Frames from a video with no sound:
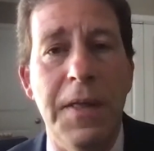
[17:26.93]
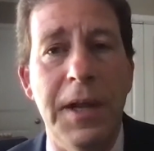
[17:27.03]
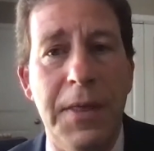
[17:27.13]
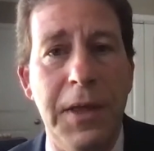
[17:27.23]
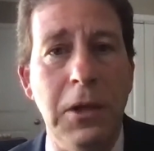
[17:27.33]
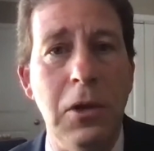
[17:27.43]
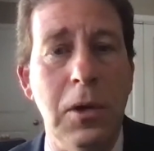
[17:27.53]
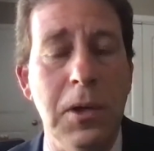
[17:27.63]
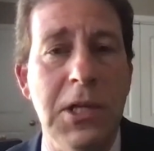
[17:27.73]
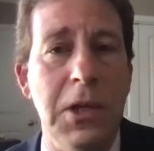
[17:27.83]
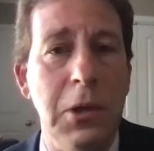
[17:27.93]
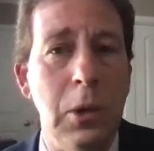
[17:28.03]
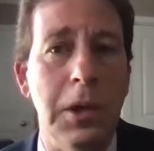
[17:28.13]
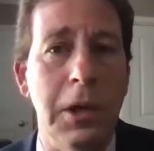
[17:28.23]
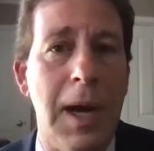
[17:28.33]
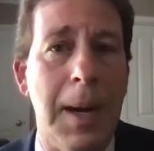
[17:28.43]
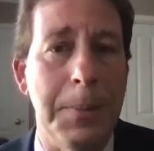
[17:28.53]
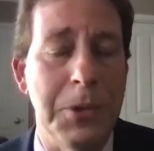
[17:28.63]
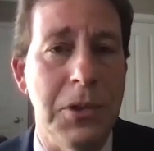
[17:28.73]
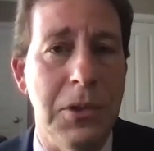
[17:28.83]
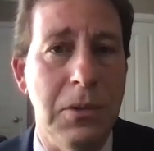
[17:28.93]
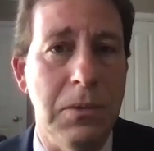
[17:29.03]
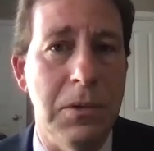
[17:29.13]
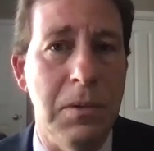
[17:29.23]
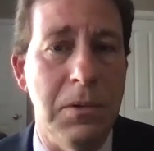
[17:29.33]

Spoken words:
then I think you could see the nuclear option to